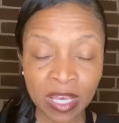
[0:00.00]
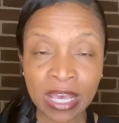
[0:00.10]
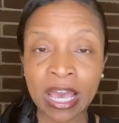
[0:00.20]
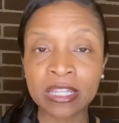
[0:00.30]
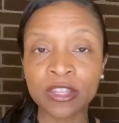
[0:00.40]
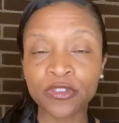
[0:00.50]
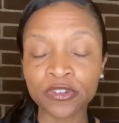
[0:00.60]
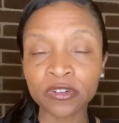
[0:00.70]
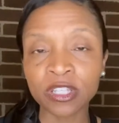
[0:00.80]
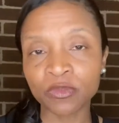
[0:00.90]
And then
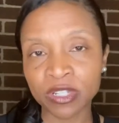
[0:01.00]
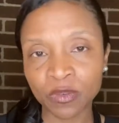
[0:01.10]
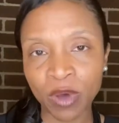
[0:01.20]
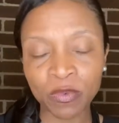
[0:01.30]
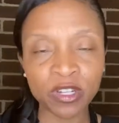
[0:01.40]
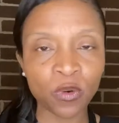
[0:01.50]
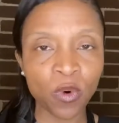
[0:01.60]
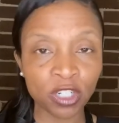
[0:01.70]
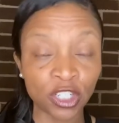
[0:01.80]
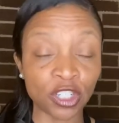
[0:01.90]
thirdly, the reason why we don't want
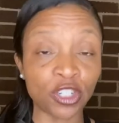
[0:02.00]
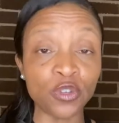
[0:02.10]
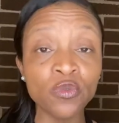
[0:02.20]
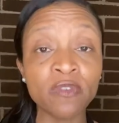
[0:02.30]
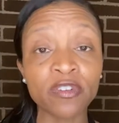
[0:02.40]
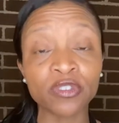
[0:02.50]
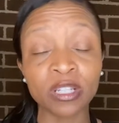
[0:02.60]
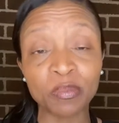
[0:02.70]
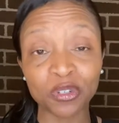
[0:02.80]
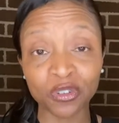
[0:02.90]
to just universally
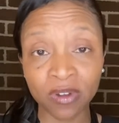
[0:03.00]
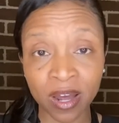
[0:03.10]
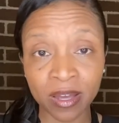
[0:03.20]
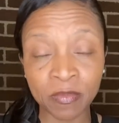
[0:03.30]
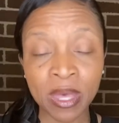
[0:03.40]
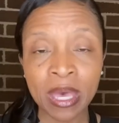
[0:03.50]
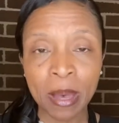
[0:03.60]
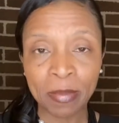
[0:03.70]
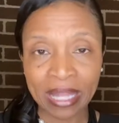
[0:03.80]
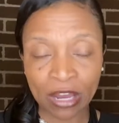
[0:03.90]
prescribe
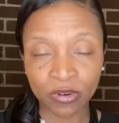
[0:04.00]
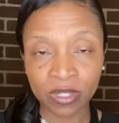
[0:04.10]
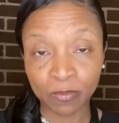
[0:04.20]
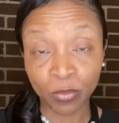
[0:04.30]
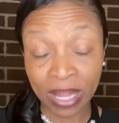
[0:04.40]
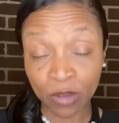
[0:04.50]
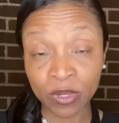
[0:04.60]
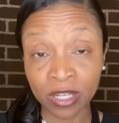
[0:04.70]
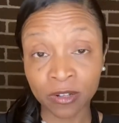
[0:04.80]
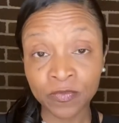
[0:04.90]

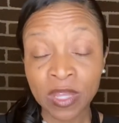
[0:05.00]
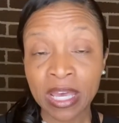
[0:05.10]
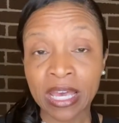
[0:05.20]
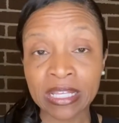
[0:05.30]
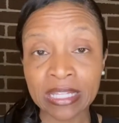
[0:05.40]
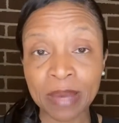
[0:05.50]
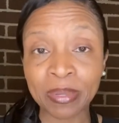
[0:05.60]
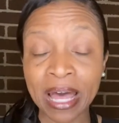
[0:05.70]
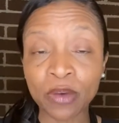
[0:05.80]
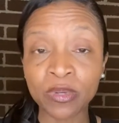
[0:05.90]
Plaquenil is that
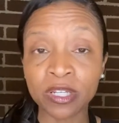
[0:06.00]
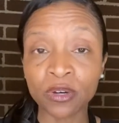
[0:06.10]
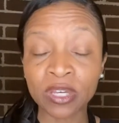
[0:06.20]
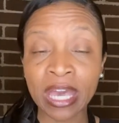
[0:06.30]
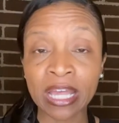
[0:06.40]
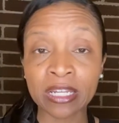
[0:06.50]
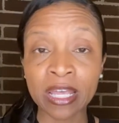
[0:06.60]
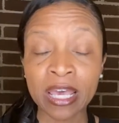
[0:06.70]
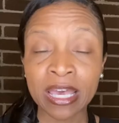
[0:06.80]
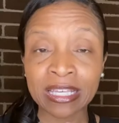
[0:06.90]
Plaquenil can
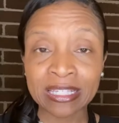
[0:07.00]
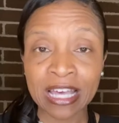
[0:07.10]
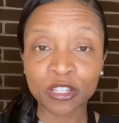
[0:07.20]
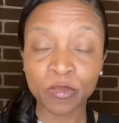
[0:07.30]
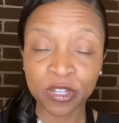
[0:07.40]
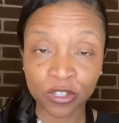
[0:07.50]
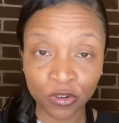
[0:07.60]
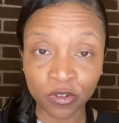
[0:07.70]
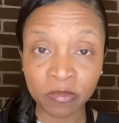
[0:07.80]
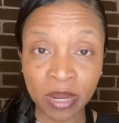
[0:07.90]
exacerbate
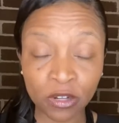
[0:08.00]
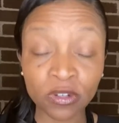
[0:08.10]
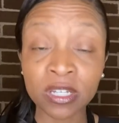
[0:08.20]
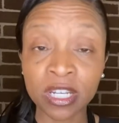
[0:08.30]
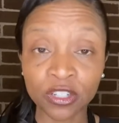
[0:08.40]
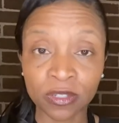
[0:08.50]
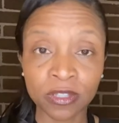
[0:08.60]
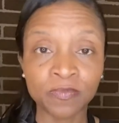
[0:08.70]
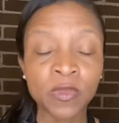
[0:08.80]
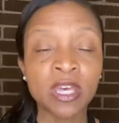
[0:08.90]
certain medical conditions,
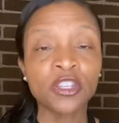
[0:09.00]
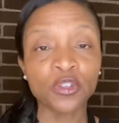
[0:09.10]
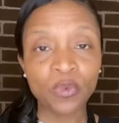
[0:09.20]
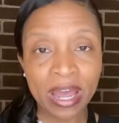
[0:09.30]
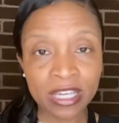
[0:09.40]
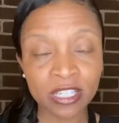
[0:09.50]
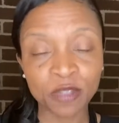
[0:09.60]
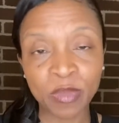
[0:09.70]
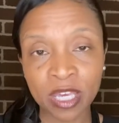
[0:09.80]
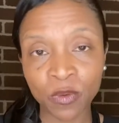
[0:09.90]
psoriasis
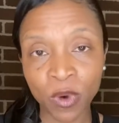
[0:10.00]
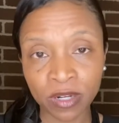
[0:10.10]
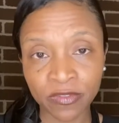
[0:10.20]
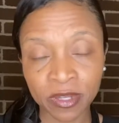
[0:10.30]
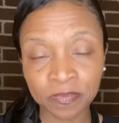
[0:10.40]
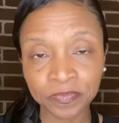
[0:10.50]
being one of them.